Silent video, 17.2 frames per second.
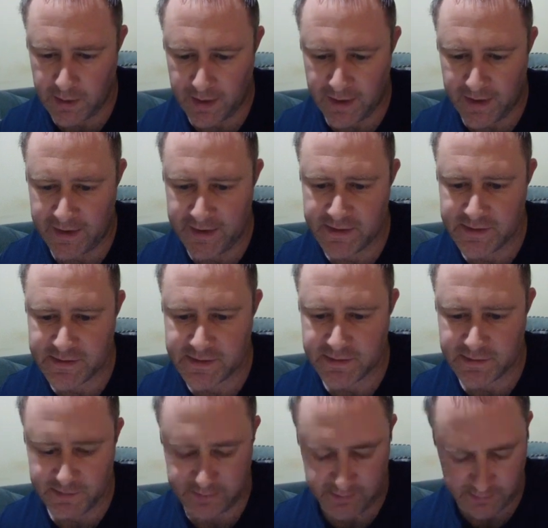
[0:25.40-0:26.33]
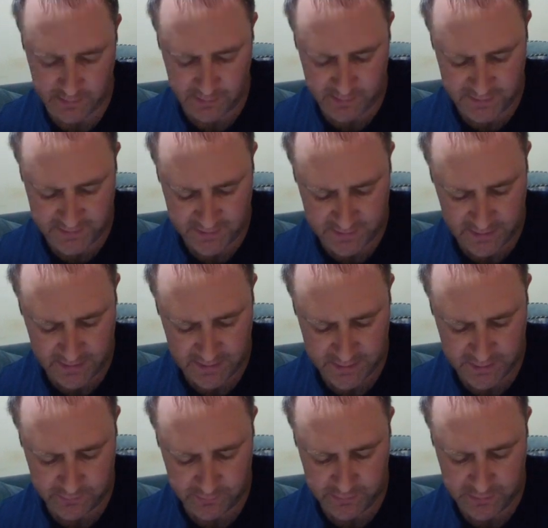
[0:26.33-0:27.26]
8 and it
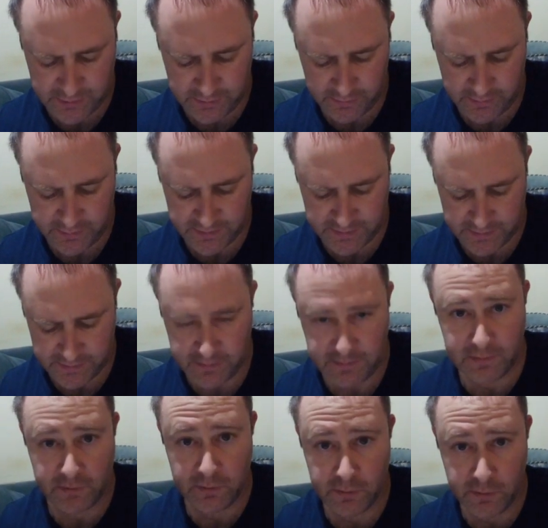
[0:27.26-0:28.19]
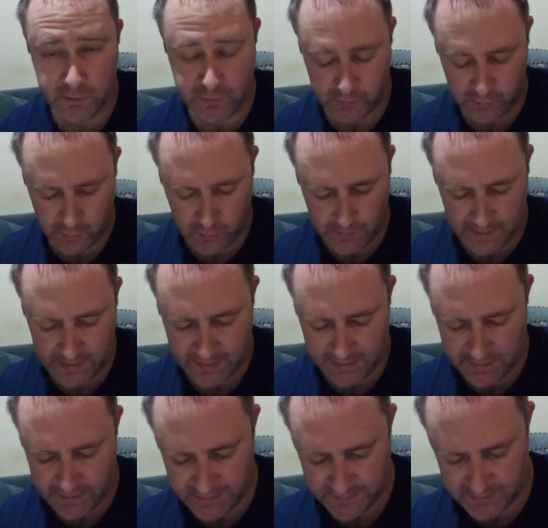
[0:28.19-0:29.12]
says rejoice in the Lord
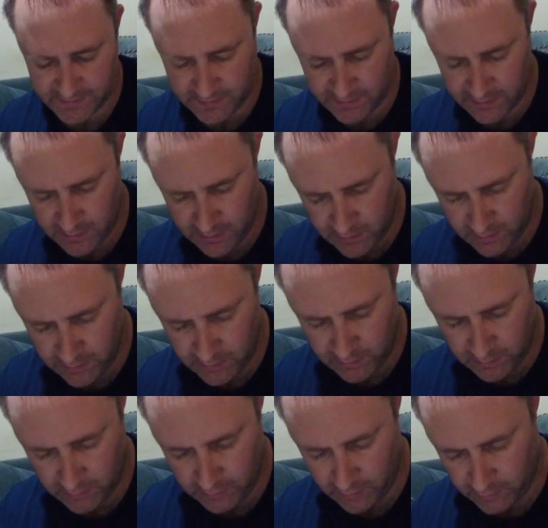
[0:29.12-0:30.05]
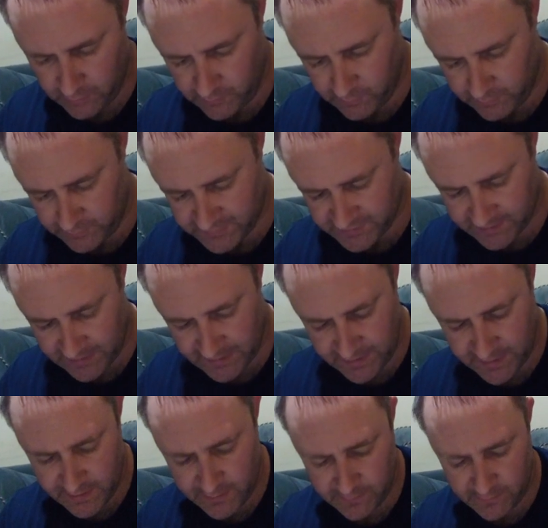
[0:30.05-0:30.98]
always. I will
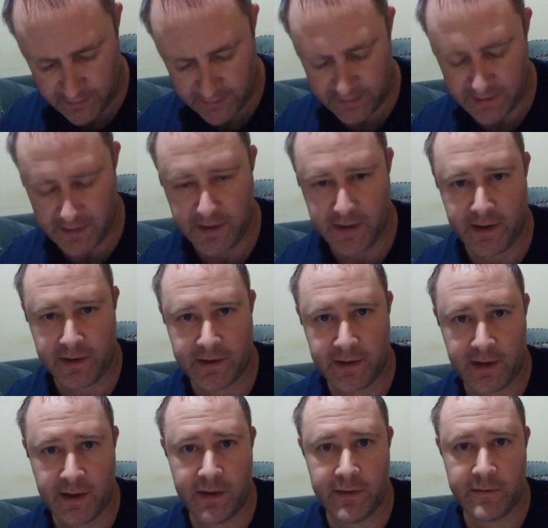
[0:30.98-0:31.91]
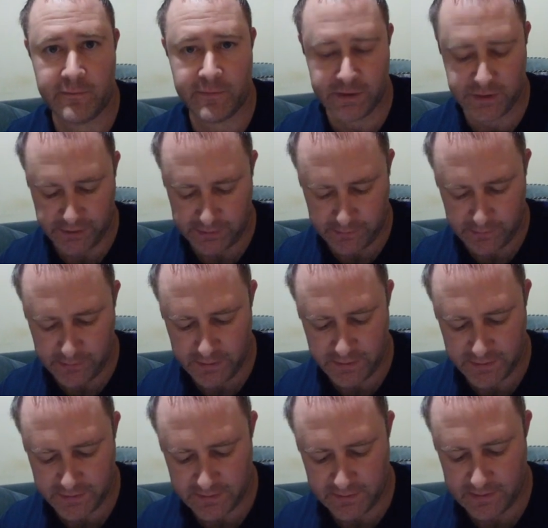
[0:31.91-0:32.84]
say it again
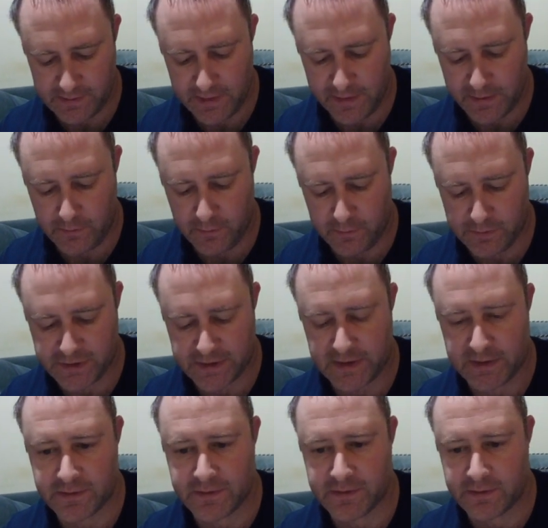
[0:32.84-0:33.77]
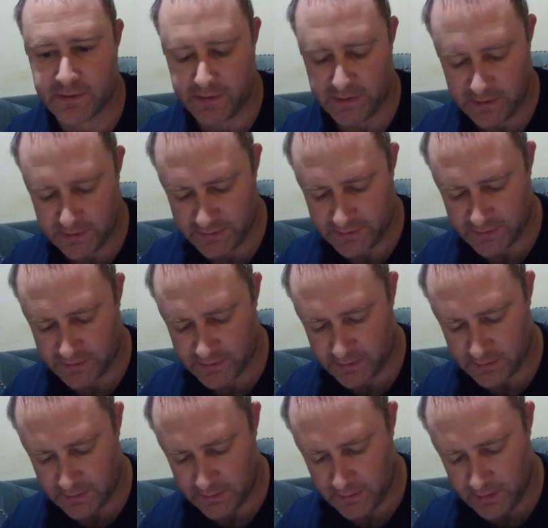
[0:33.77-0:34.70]
rejoice let your gentleness